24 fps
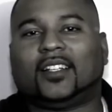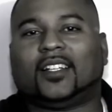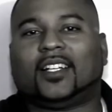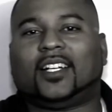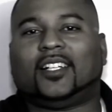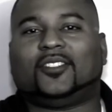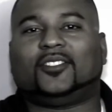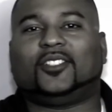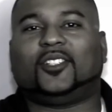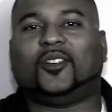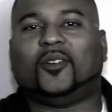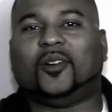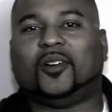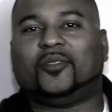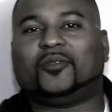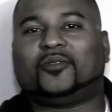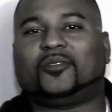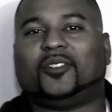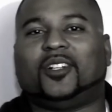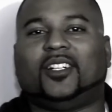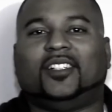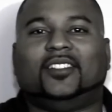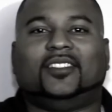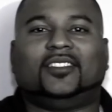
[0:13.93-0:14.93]
How's it going,
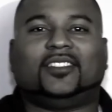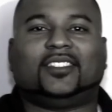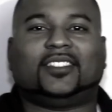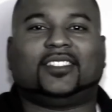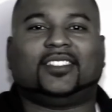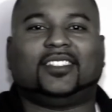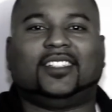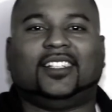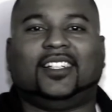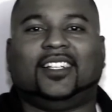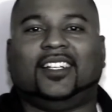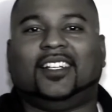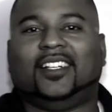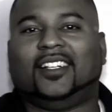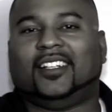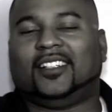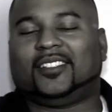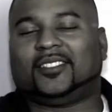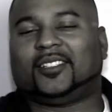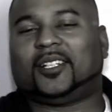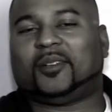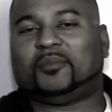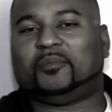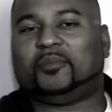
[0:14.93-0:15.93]
friends?
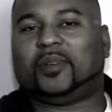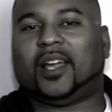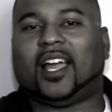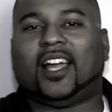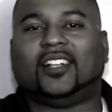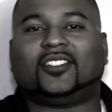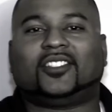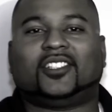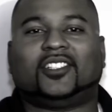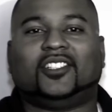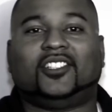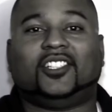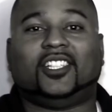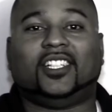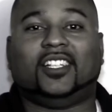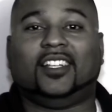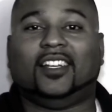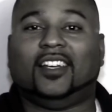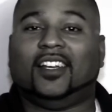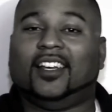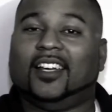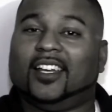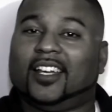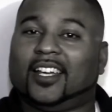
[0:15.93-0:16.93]
I'm Pastor G,
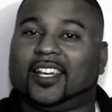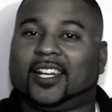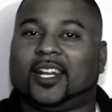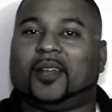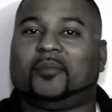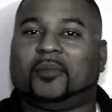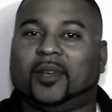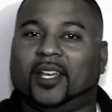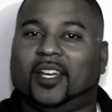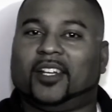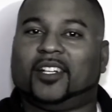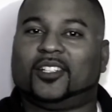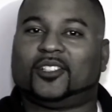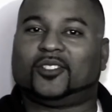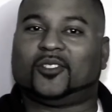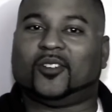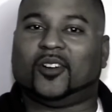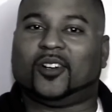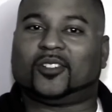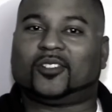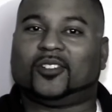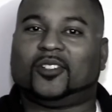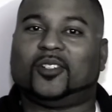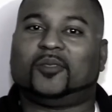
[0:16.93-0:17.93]
and I'm here to
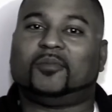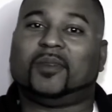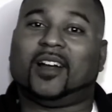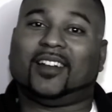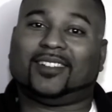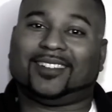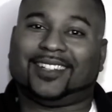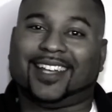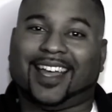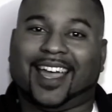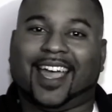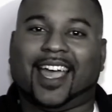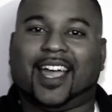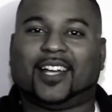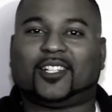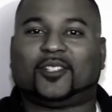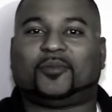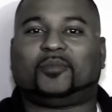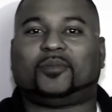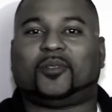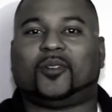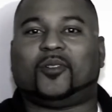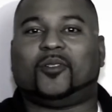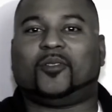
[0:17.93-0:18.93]
talk to you about the ACTS
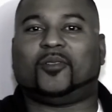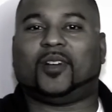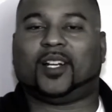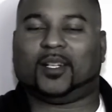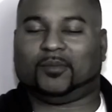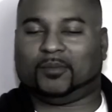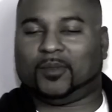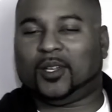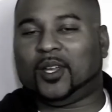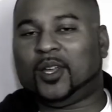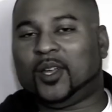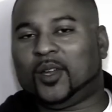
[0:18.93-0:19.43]
program.